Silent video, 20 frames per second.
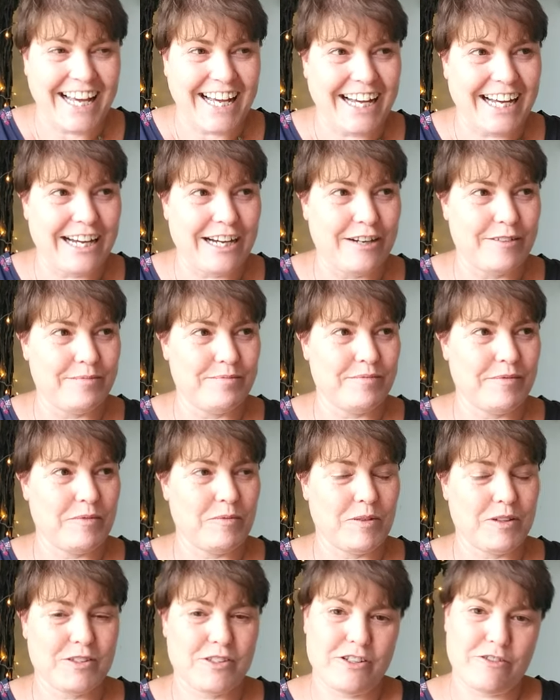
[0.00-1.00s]
Um,
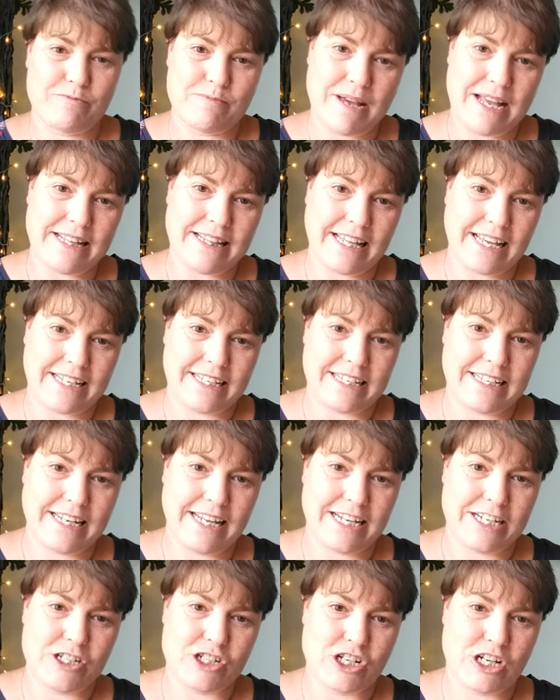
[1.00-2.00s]
once you've made that
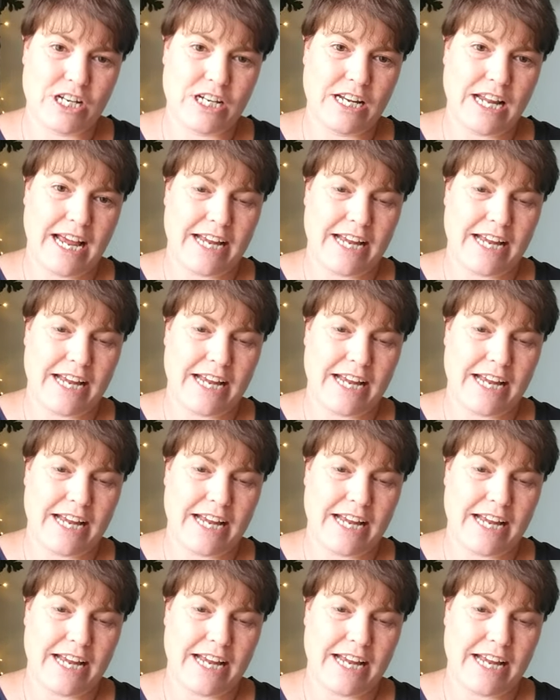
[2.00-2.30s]
connection